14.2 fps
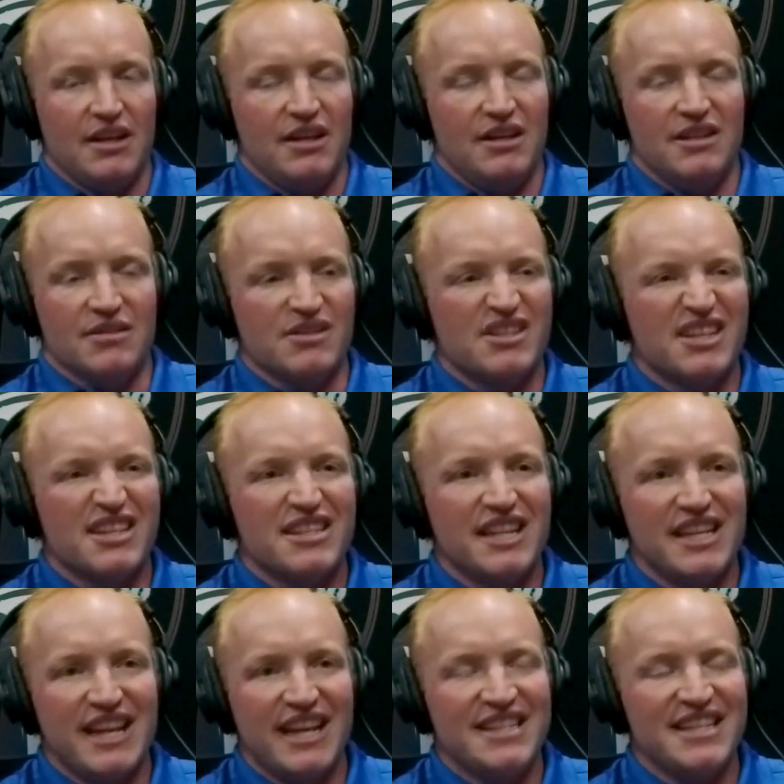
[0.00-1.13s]
you know,
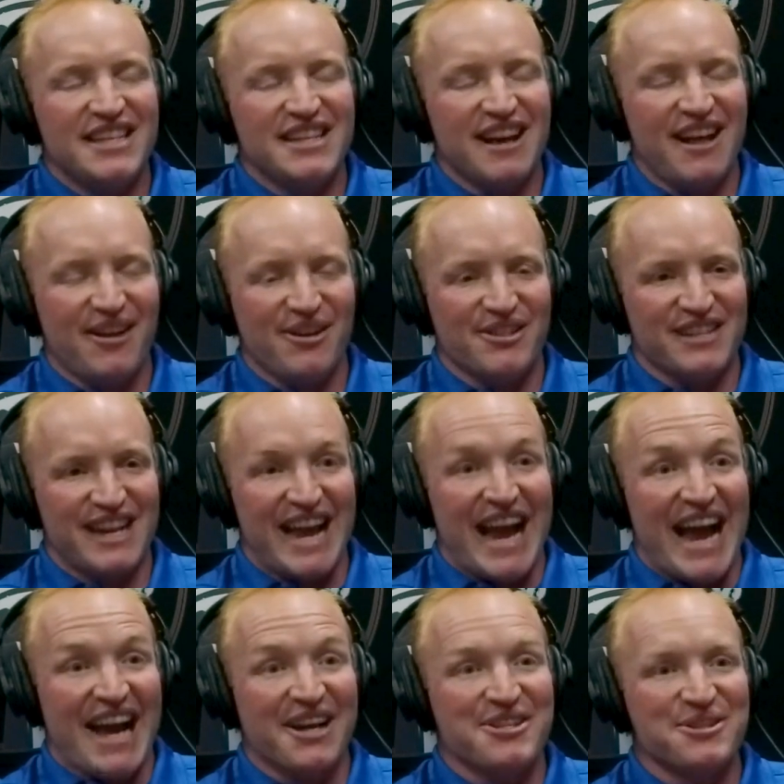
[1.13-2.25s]
$16, $18 an
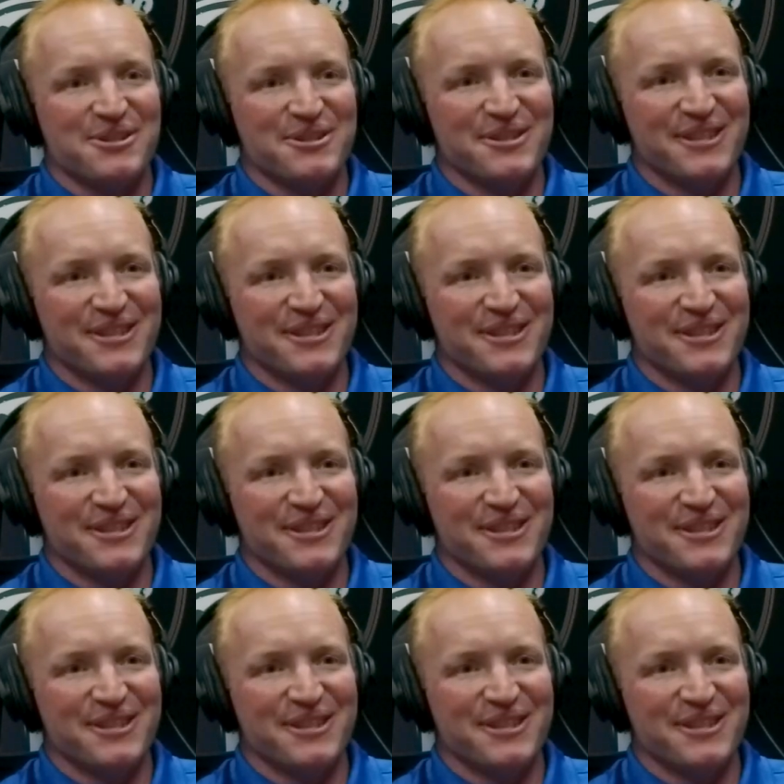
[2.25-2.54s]
axle.